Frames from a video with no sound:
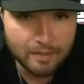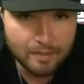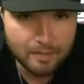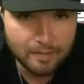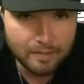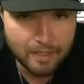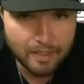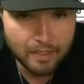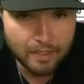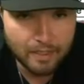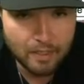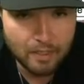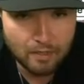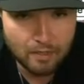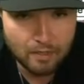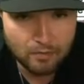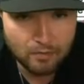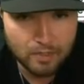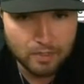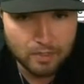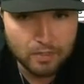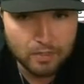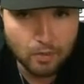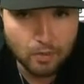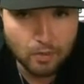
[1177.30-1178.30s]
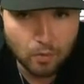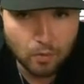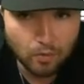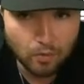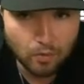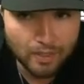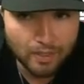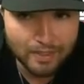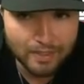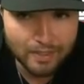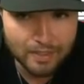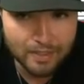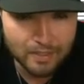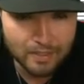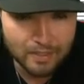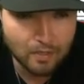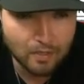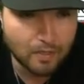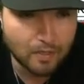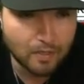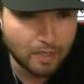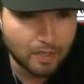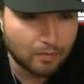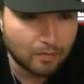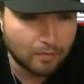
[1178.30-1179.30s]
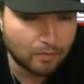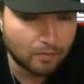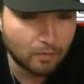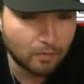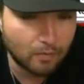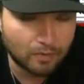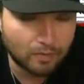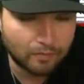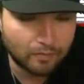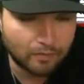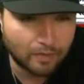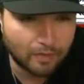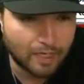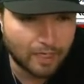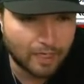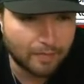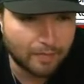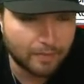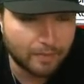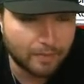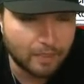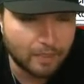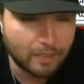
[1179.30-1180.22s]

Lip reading: and they got off to this horrendous start. I don't know what the fuck happened.